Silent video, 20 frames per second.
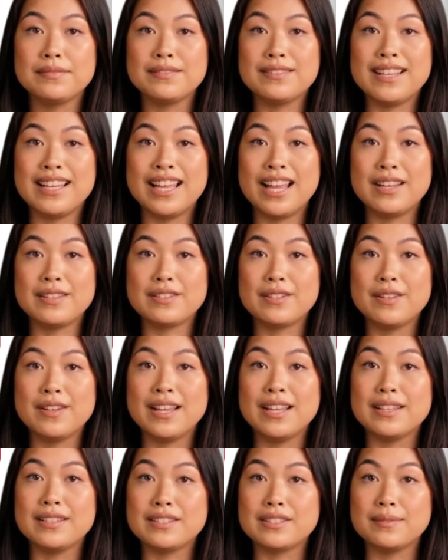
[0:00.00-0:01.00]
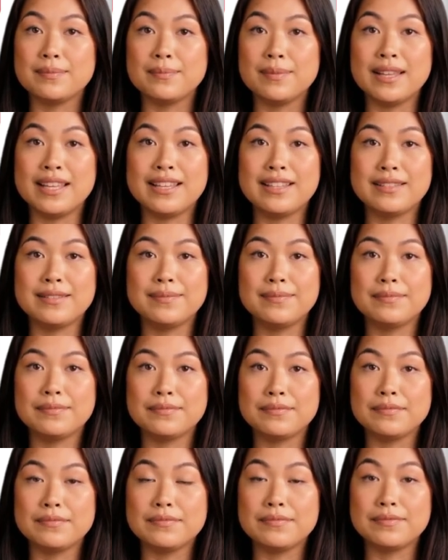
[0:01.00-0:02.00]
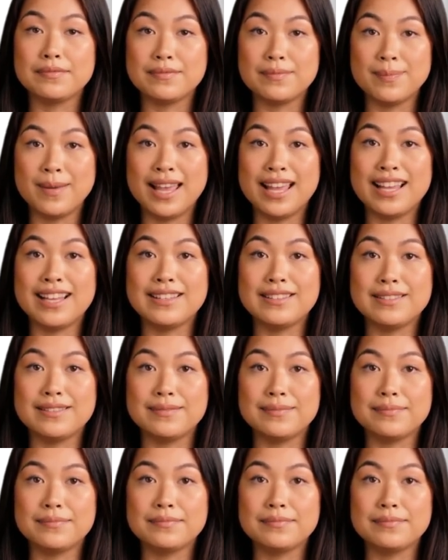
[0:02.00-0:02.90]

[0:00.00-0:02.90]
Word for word: The answer is B. LAN.